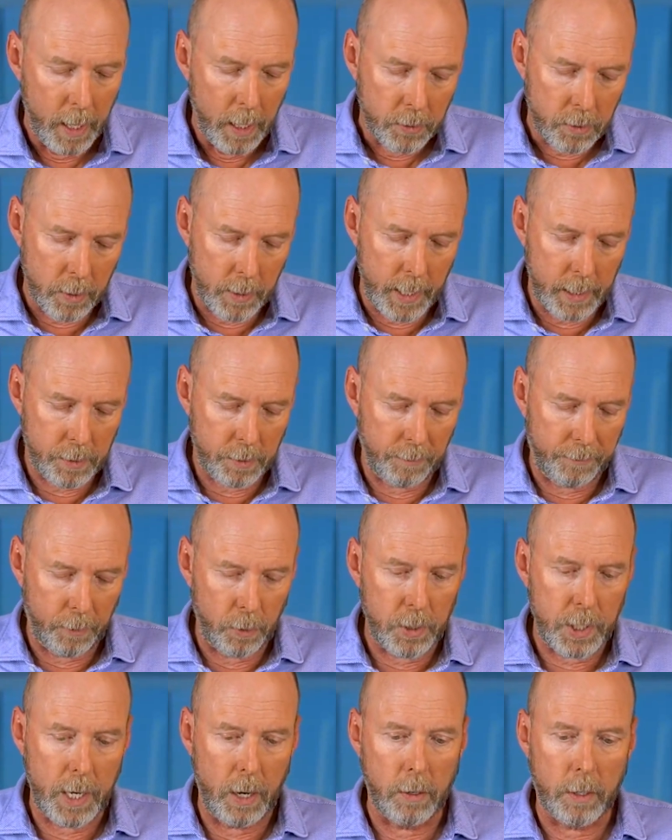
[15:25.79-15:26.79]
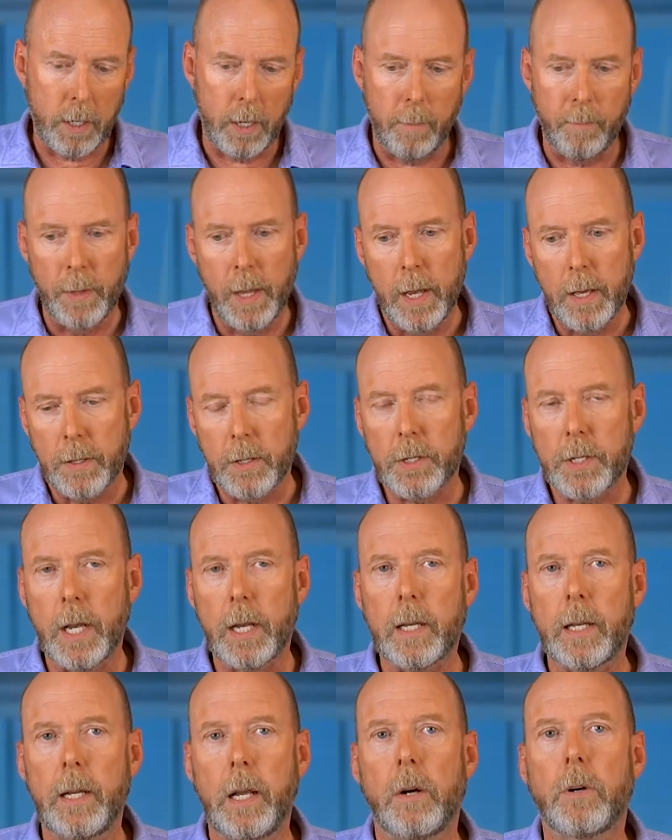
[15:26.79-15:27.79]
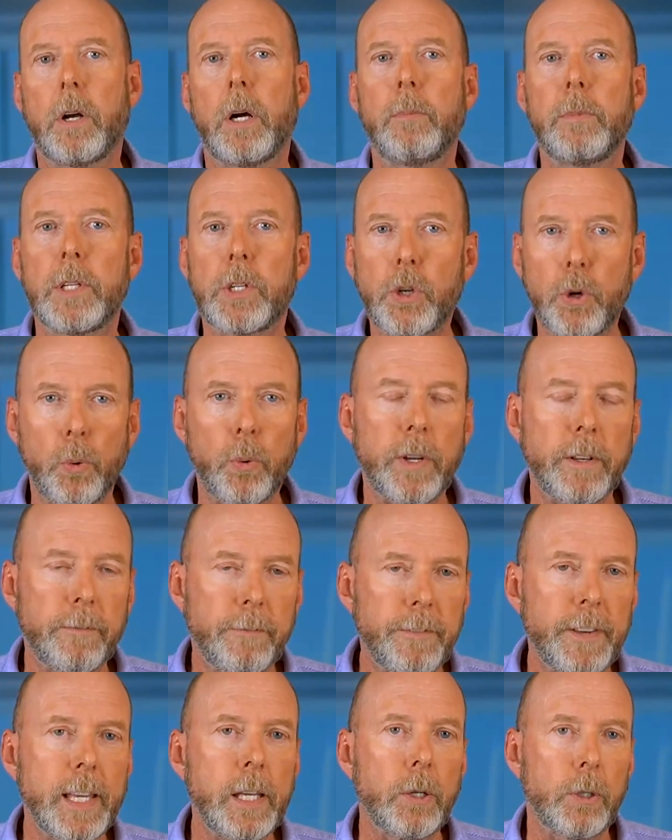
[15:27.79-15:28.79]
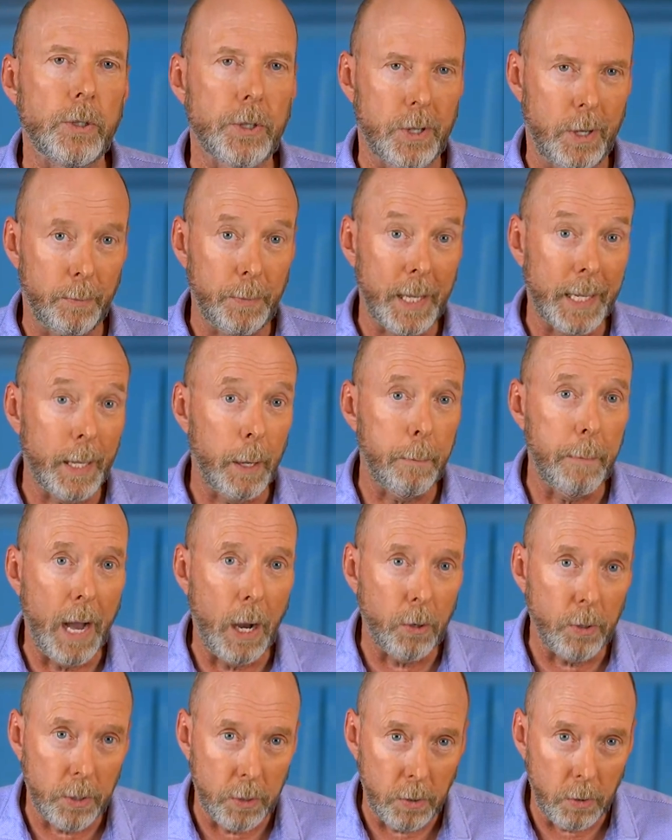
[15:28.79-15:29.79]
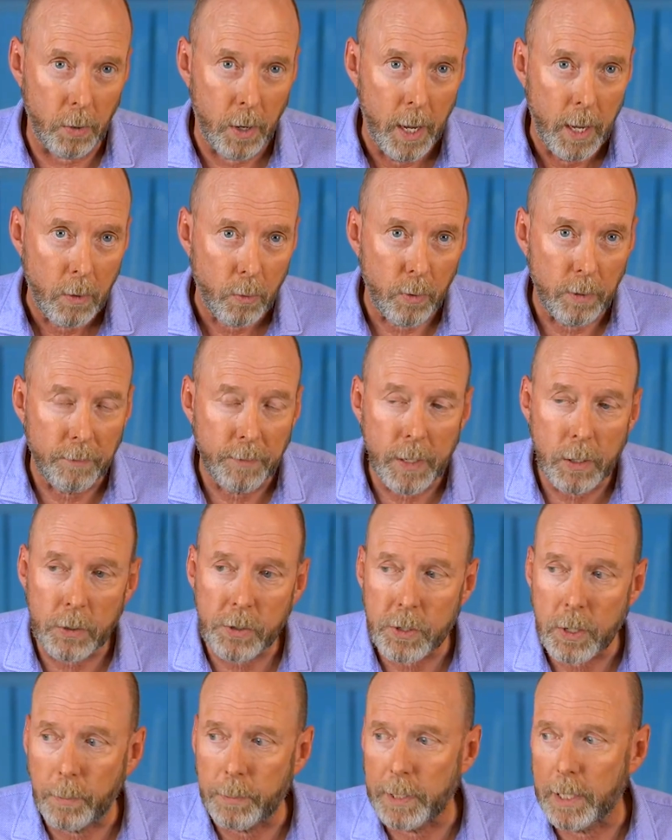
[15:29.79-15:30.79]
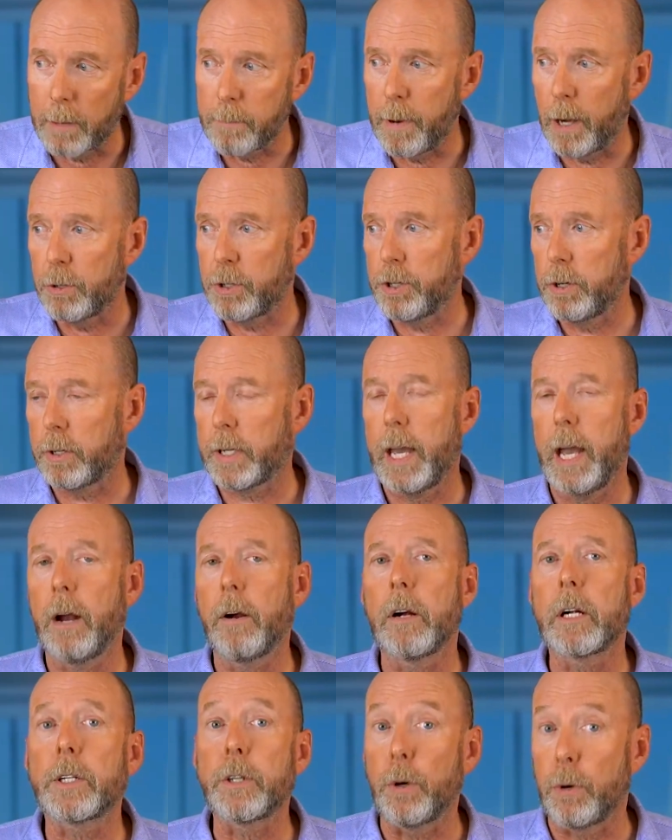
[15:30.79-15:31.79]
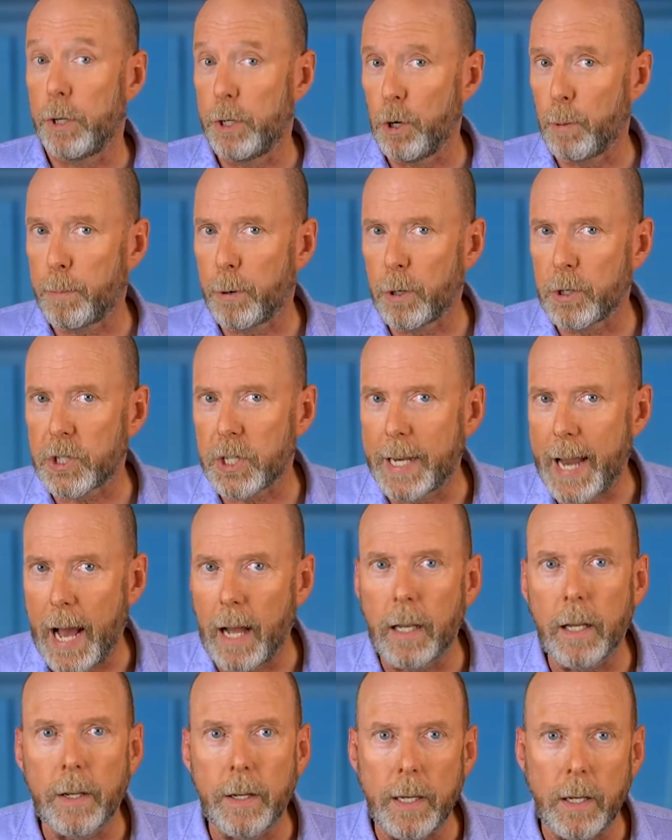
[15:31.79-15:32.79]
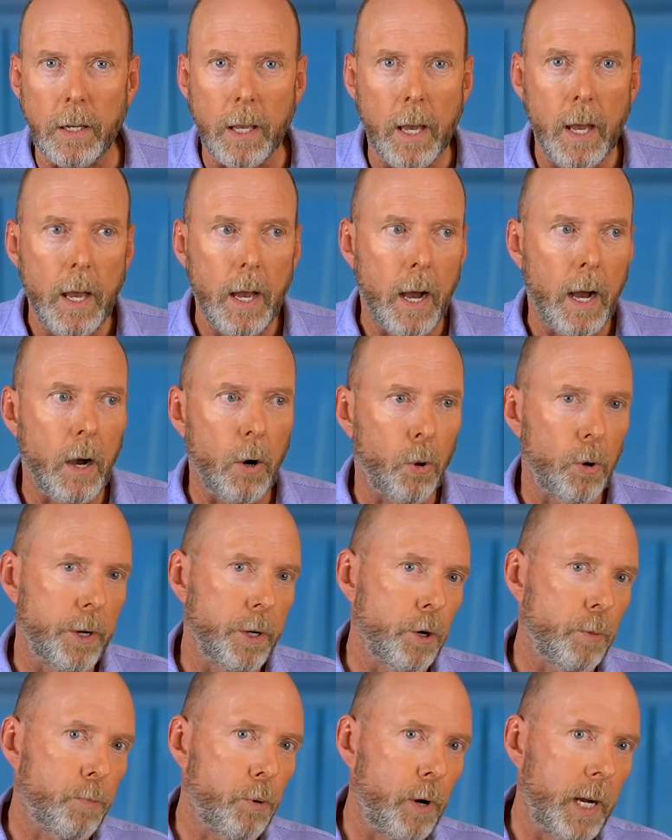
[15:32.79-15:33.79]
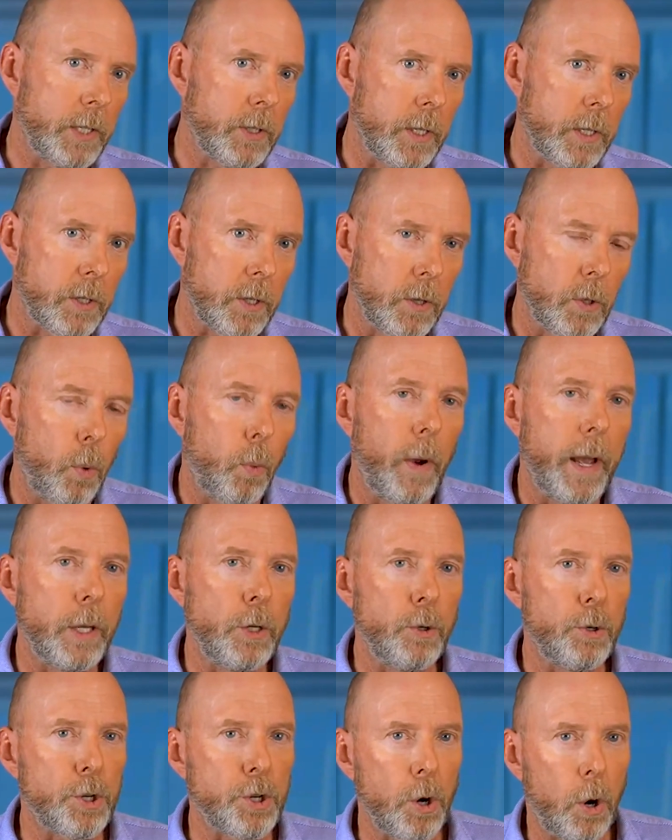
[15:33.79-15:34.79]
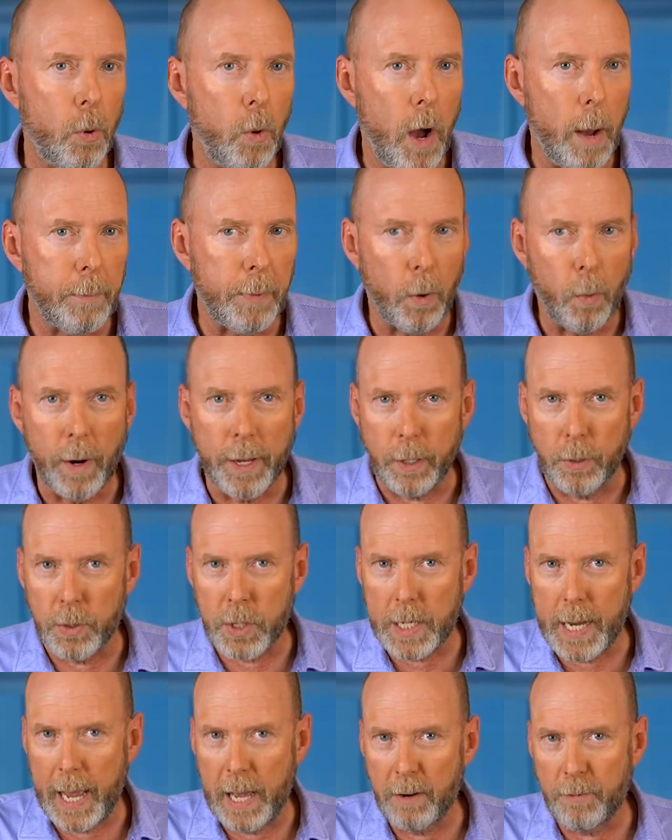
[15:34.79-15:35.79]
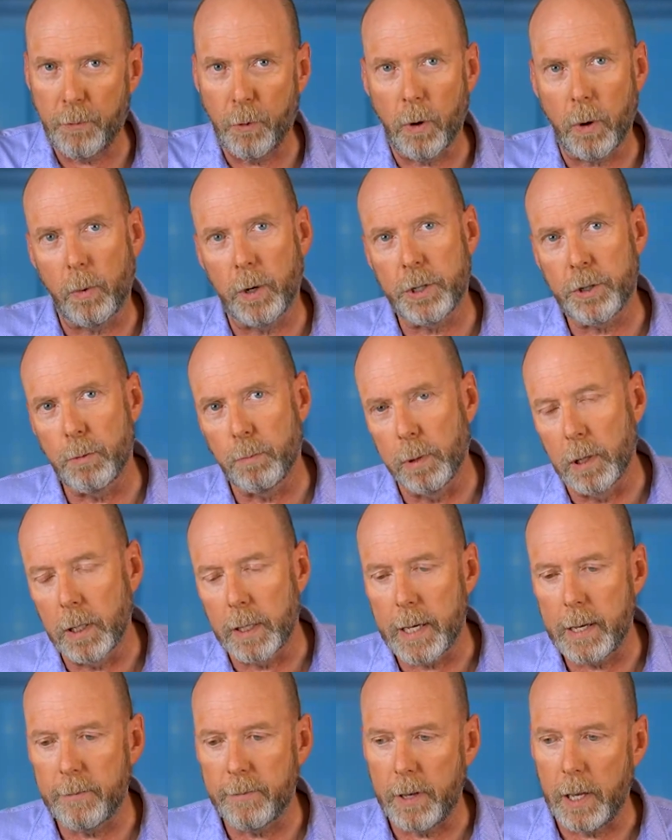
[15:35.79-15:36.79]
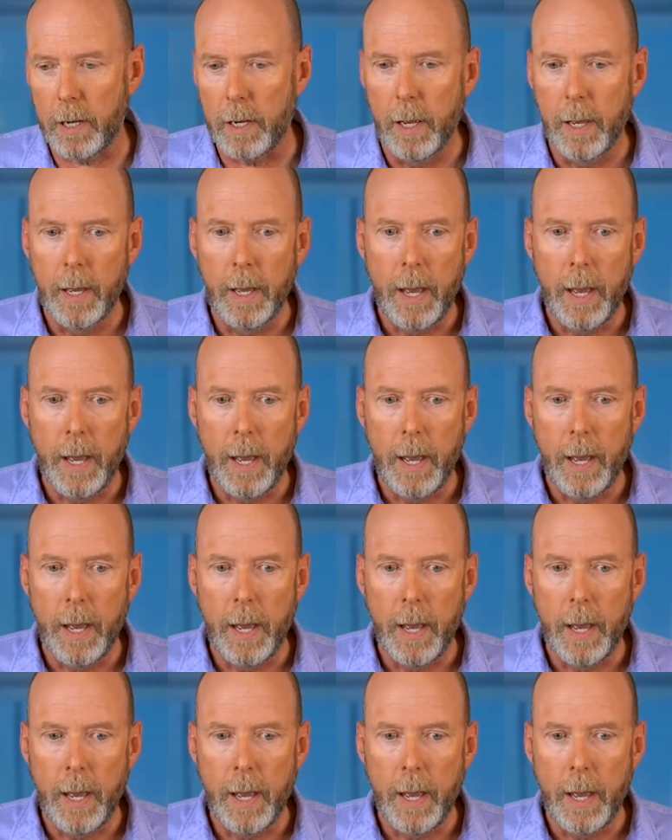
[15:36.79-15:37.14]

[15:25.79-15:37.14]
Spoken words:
So that's the first outcome. The second outcome is to reveal something about you, reveal something about your character or your personality or your presence and the way you show up or what you stand for, what you believe in.